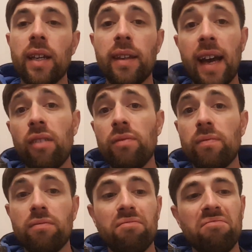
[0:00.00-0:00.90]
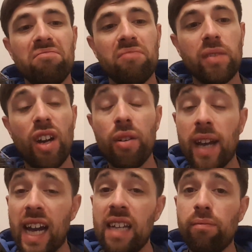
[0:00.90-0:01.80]
Now,
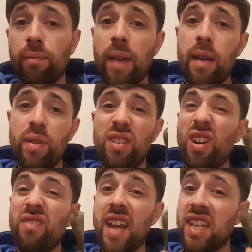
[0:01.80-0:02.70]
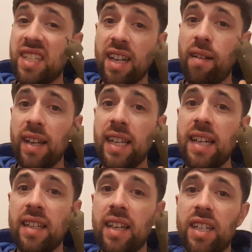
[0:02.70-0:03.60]
okay, maybe you don't necessarily
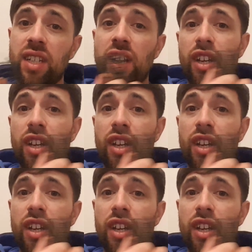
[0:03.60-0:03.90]
need this.